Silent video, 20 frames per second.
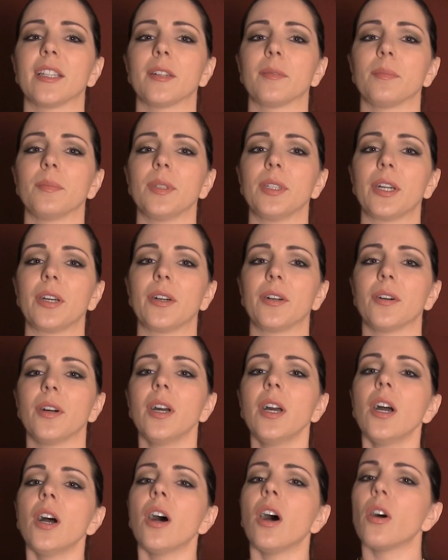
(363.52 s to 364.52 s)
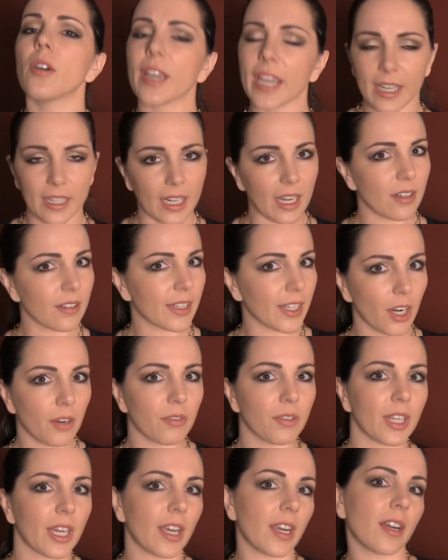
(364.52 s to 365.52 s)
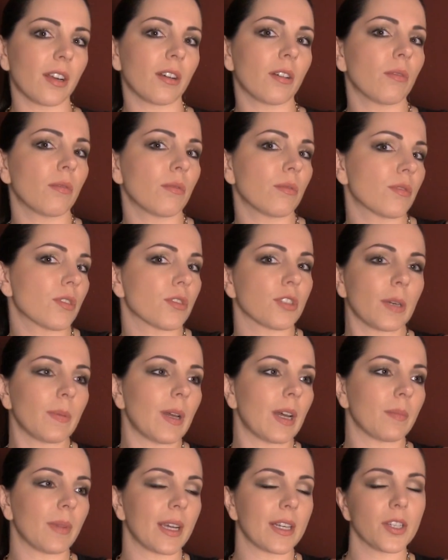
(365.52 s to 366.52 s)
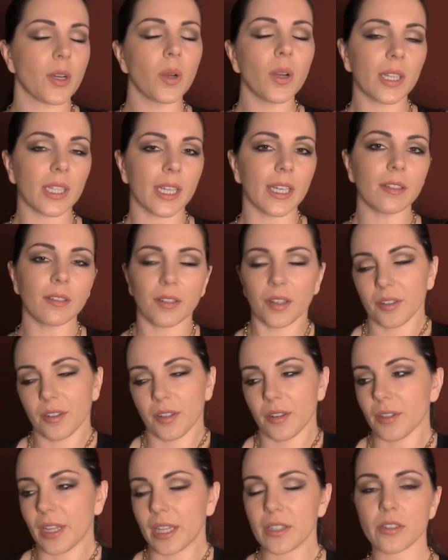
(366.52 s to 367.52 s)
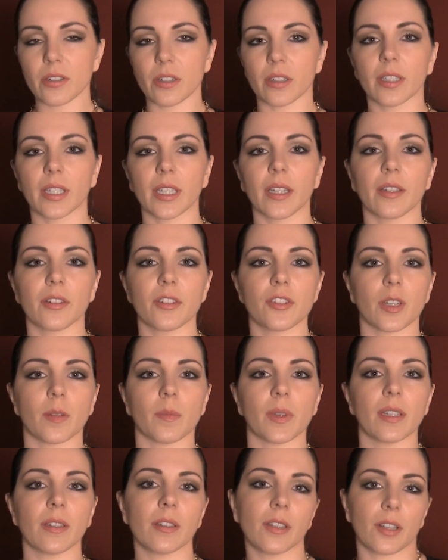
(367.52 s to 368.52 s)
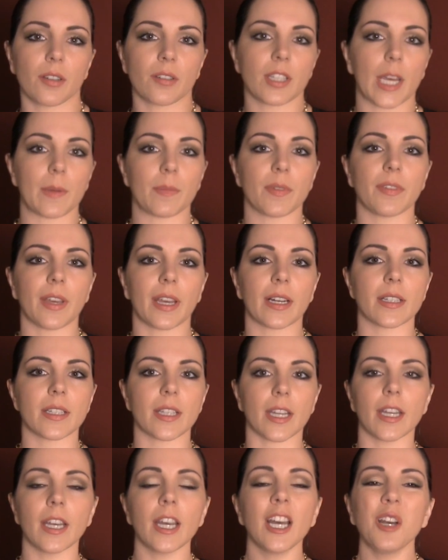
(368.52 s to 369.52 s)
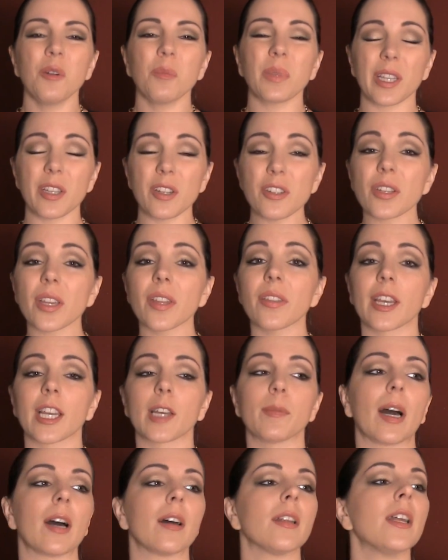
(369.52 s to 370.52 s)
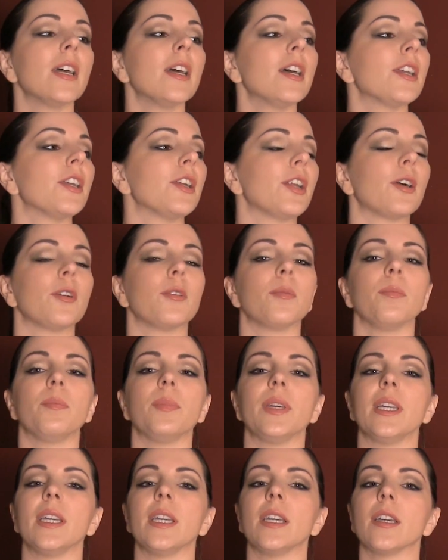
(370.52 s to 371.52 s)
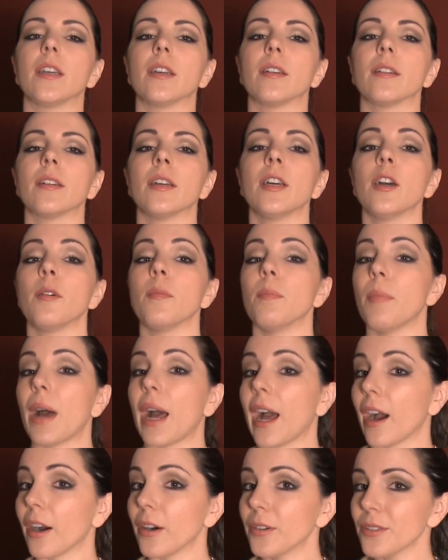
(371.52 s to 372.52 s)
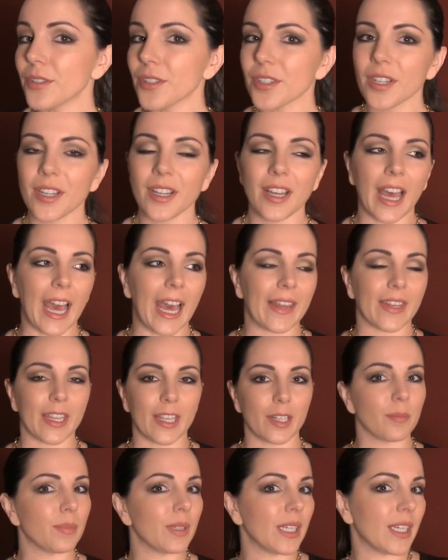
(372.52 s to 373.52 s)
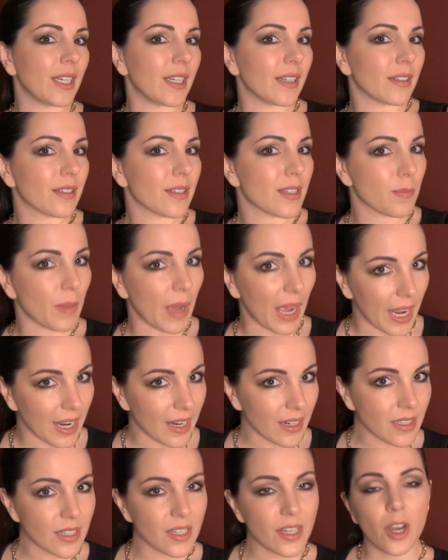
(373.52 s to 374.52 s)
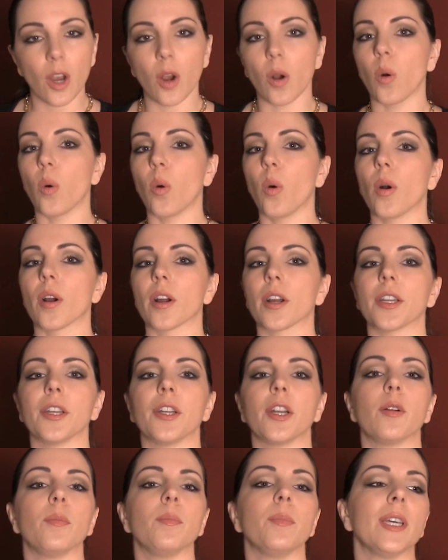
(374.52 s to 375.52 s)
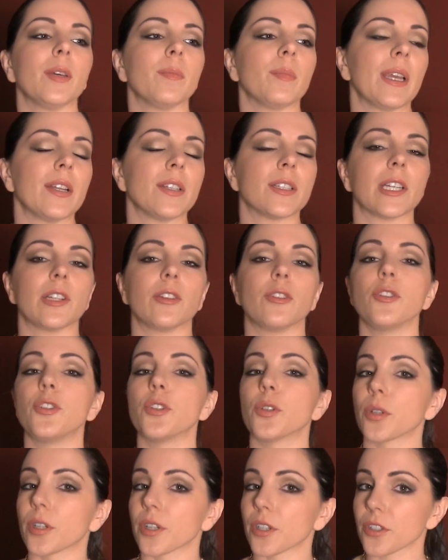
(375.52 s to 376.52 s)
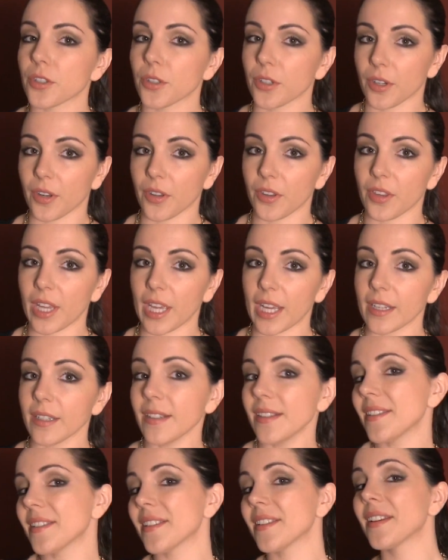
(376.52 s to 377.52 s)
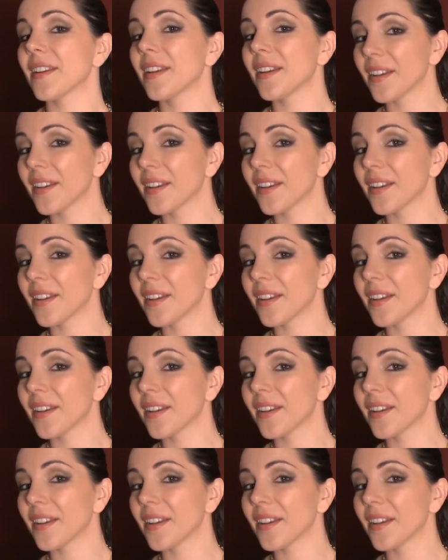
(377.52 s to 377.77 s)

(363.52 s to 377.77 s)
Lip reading: them, okay, now get over there and scrub out my toilet, although that's certainly a legitimate, type of fantasy. But they usually think about, being bound and then being spanked, or, being made to endure certain things,